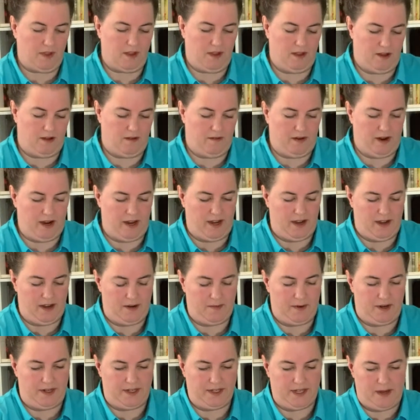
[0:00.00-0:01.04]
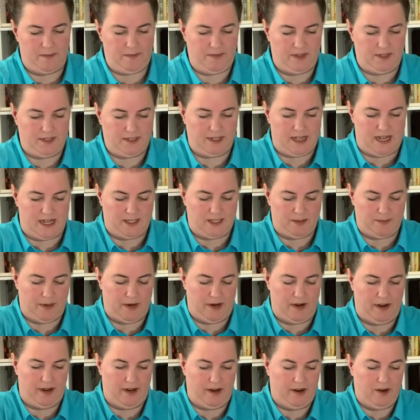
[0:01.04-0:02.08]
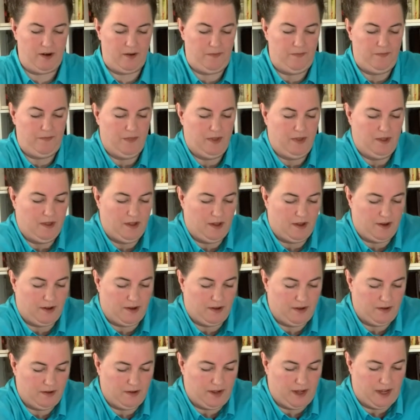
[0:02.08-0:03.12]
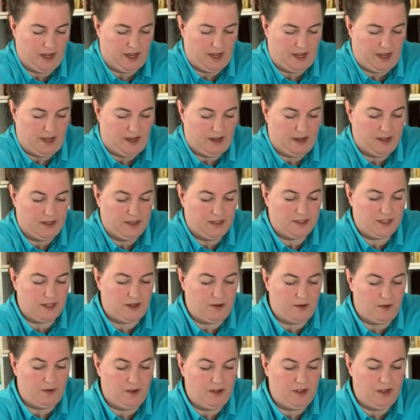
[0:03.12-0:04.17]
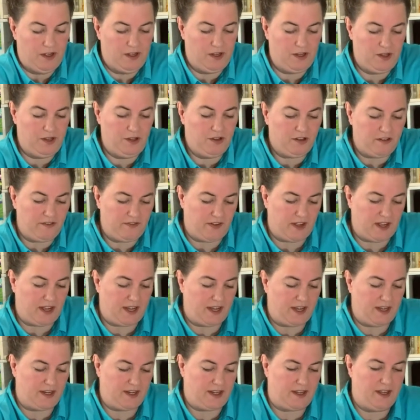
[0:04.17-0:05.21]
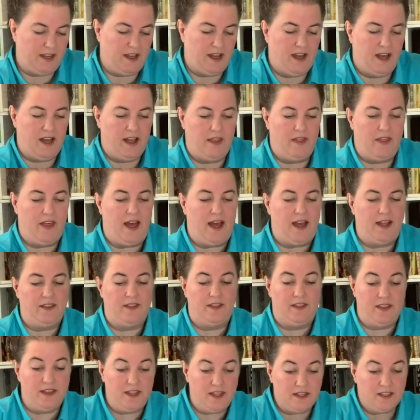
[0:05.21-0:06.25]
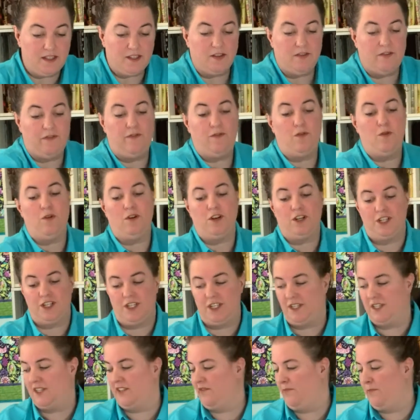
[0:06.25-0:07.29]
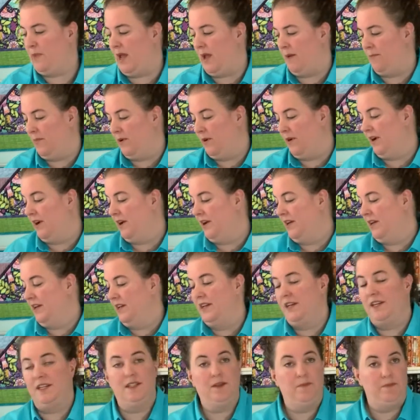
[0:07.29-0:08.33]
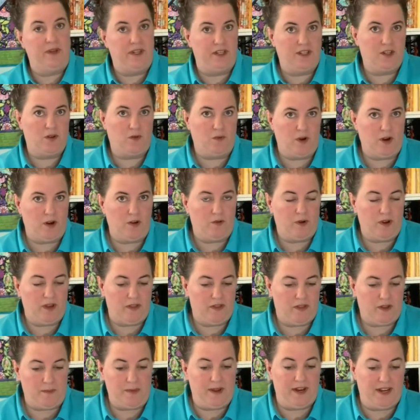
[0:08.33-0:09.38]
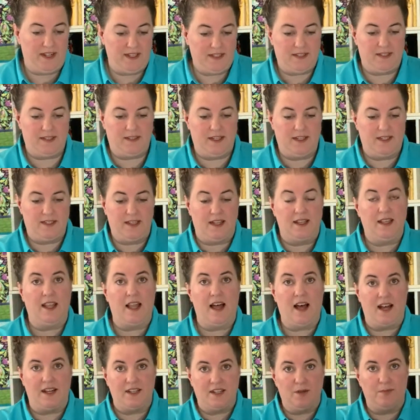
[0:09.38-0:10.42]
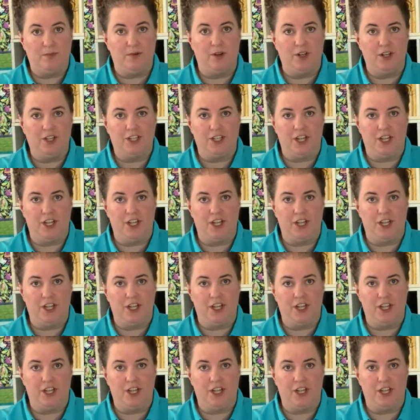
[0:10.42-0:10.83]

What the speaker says: All right, and I'm gonna tape this last part here. Okay, so you'll find that this 4 sheets of paper is a bit to work with. I mean, it's a lot to push